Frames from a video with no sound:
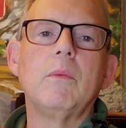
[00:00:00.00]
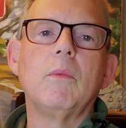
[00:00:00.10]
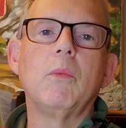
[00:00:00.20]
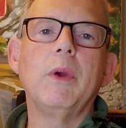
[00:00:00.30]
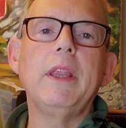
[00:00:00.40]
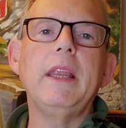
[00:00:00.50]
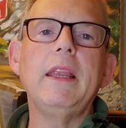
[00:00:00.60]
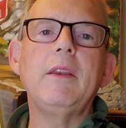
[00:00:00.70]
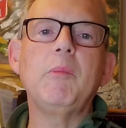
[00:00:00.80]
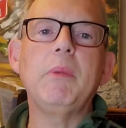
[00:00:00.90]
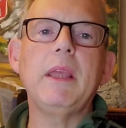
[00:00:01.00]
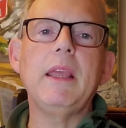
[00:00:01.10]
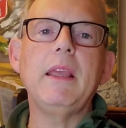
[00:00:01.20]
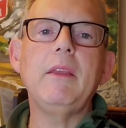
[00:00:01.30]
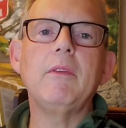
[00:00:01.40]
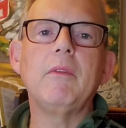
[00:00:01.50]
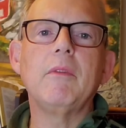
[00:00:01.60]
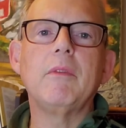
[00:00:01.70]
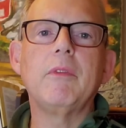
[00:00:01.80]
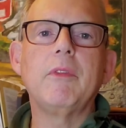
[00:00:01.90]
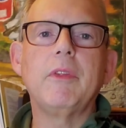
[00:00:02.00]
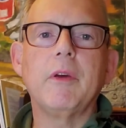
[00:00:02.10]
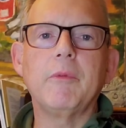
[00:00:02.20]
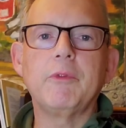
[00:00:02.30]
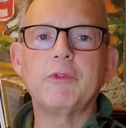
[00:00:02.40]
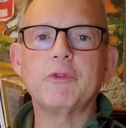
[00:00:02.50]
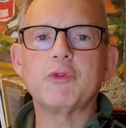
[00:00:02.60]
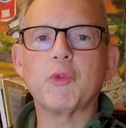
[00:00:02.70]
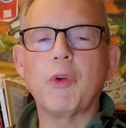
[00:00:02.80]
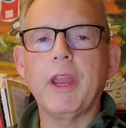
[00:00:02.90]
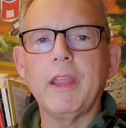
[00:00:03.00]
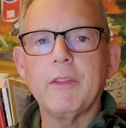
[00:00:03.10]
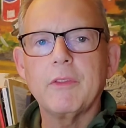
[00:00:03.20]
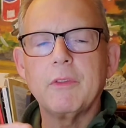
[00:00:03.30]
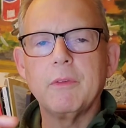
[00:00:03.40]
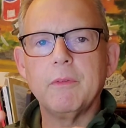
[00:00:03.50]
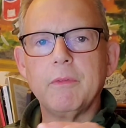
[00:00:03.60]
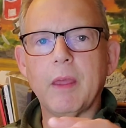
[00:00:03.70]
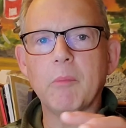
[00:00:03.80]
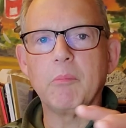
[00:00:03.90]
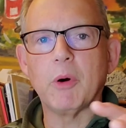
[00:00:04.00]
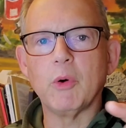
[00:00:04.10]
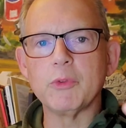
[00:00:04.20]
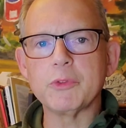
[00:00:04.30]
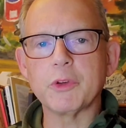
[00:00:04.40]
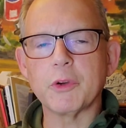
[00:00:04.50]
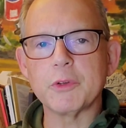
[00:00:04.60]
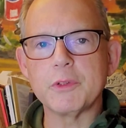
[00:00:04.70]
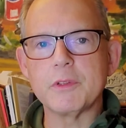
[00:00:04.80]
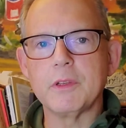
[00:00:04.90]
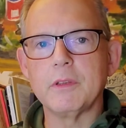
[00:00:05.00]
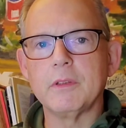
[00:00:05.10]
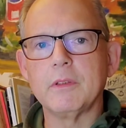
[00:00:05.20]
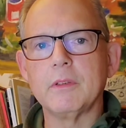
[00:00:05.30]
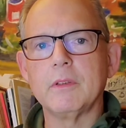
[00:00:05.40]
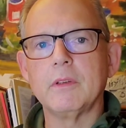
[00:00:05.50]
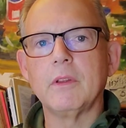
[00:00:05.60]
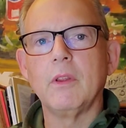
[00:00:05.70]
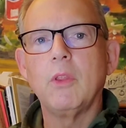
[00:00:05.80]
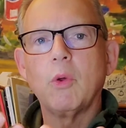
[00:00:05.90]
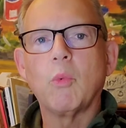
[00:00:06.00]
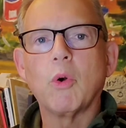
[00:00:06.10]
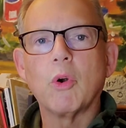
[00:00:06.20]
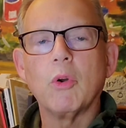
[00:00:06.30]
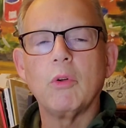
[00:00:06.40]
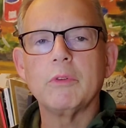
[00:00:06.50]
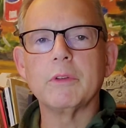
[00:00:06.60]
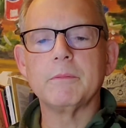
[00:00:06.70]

We need to be the strength that bolsters the world.